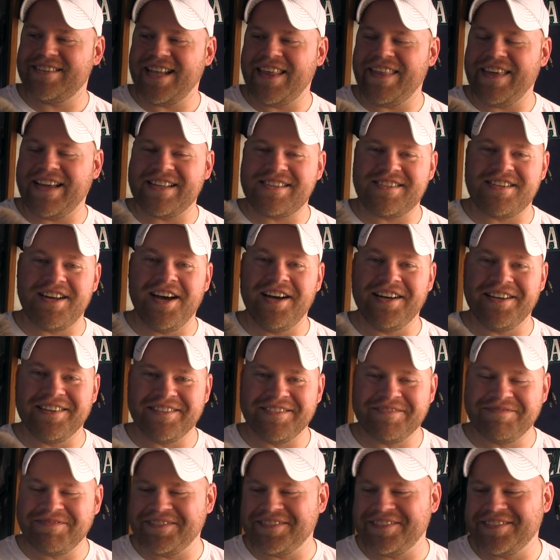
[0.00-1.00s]
I think it's done.
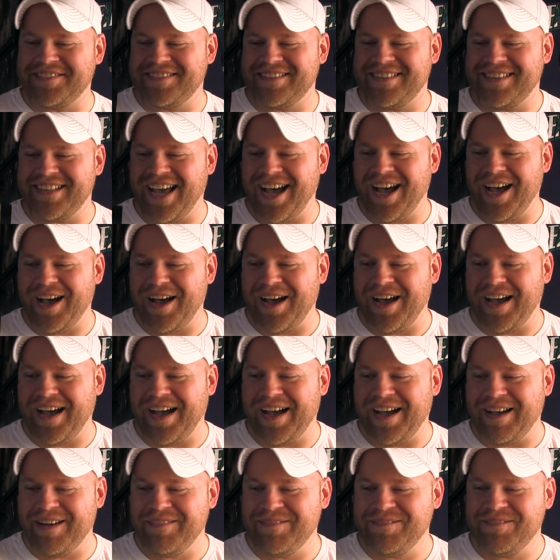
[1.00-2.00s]
So
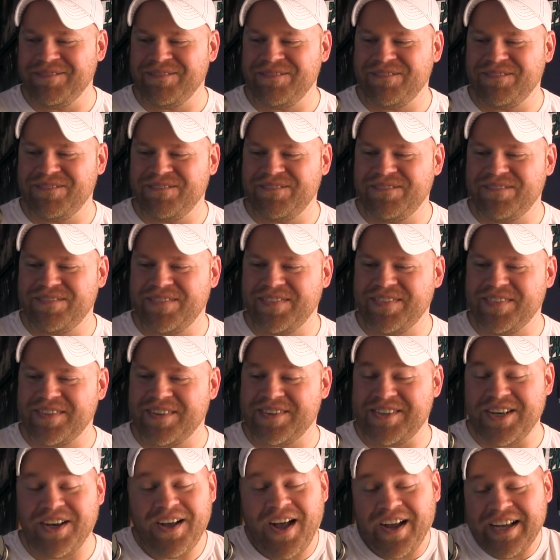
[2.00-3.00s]

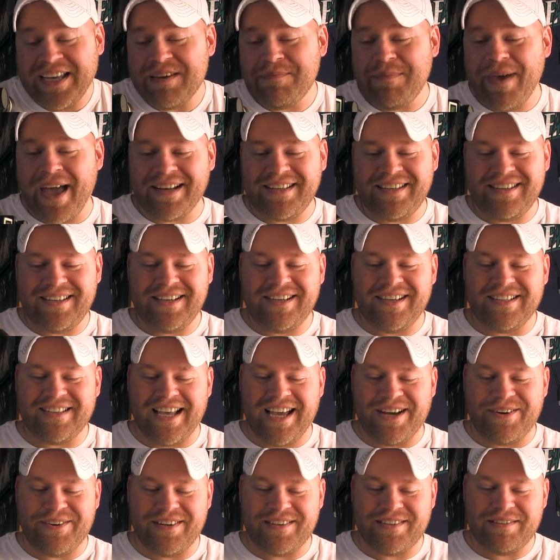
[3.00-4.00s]
I'll get back to you on
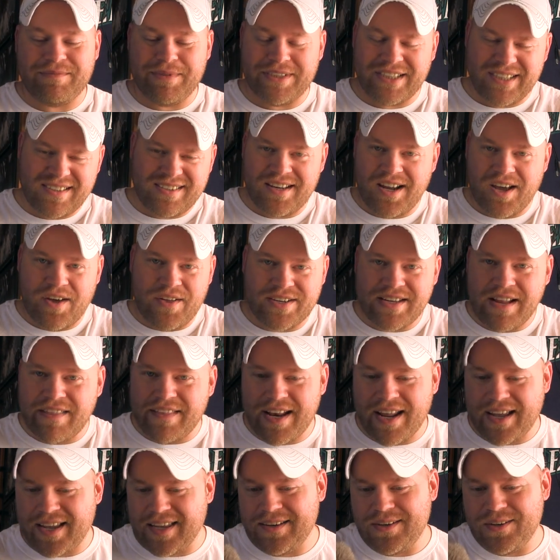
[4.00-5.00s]
that one. But just know there's
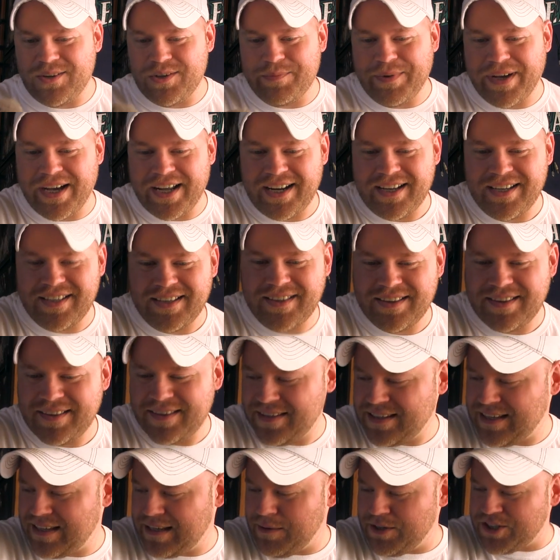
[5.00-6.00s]
nothing I can do about it.
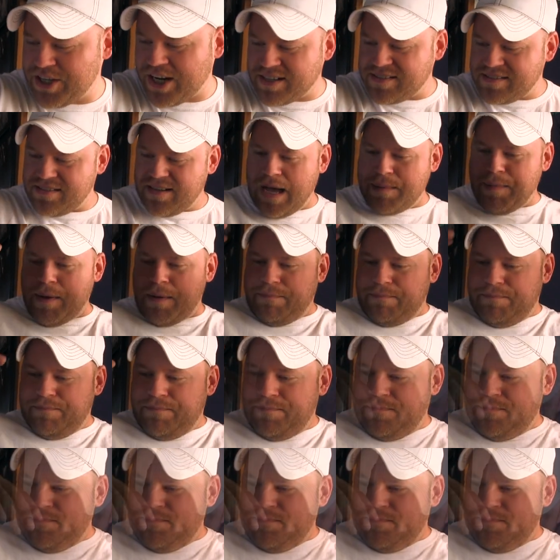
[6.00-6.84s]
Jax, hop up.